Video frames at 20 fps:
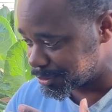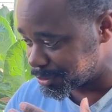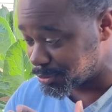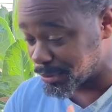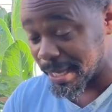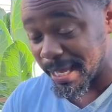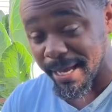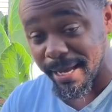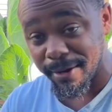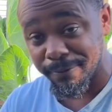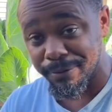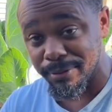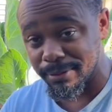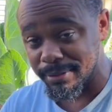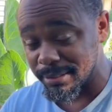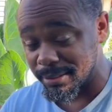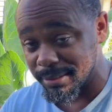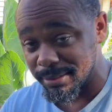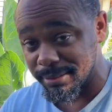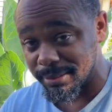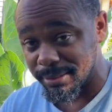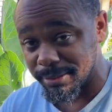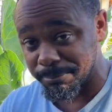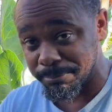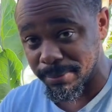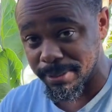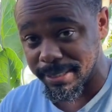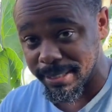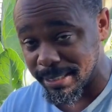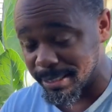have the
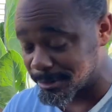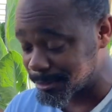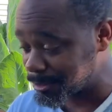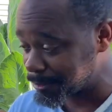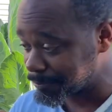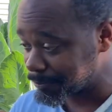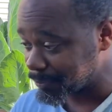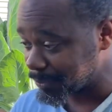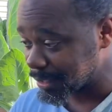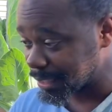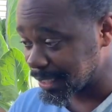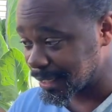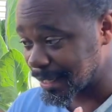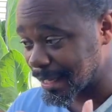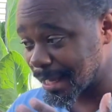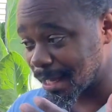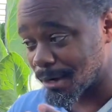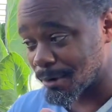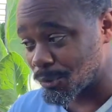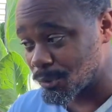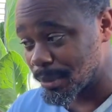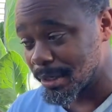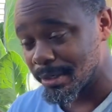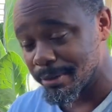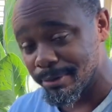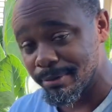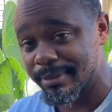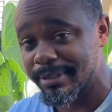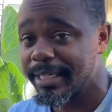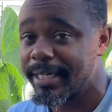plants and how well
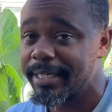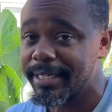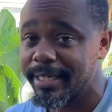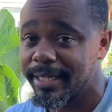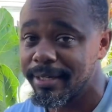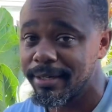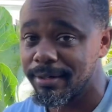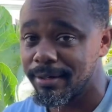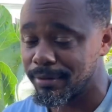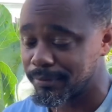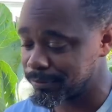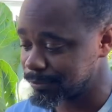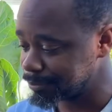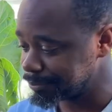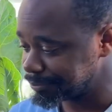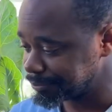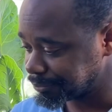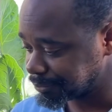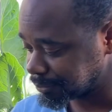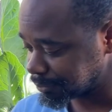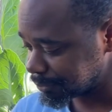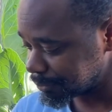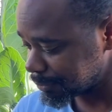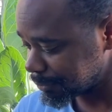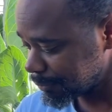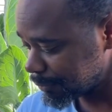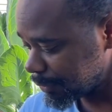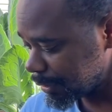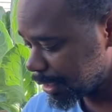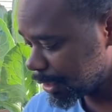you take care of them.
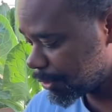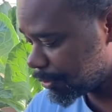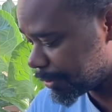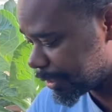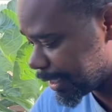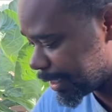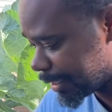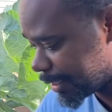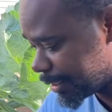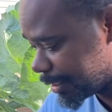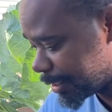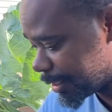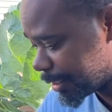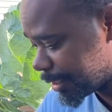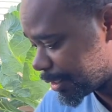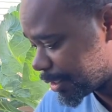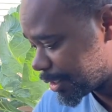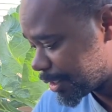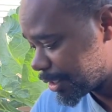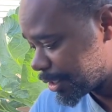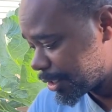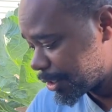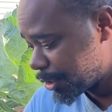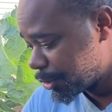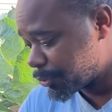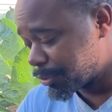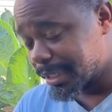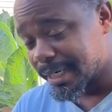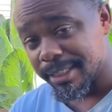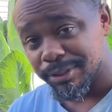Okay.
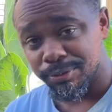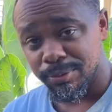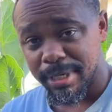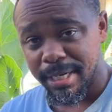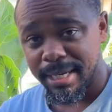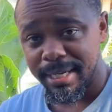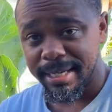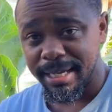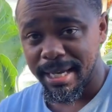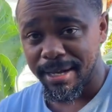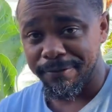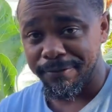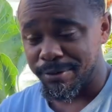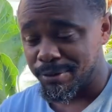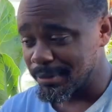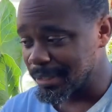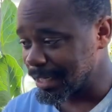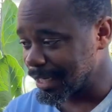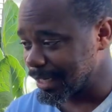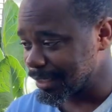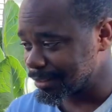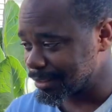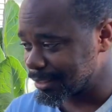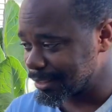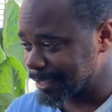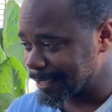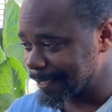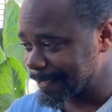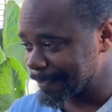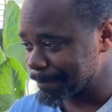Well, that's what I got for you guys
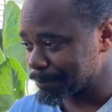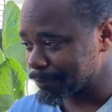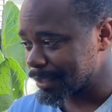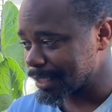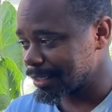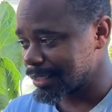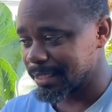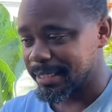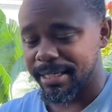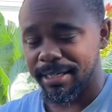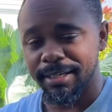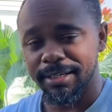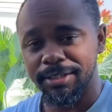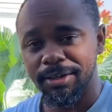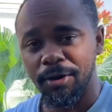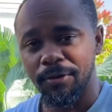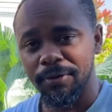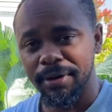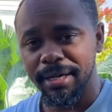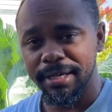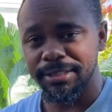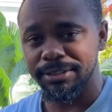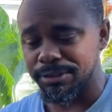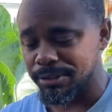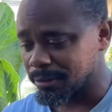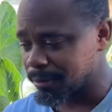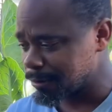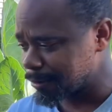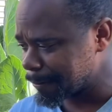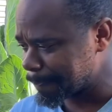today. Again, don't let
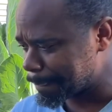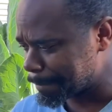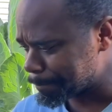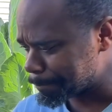your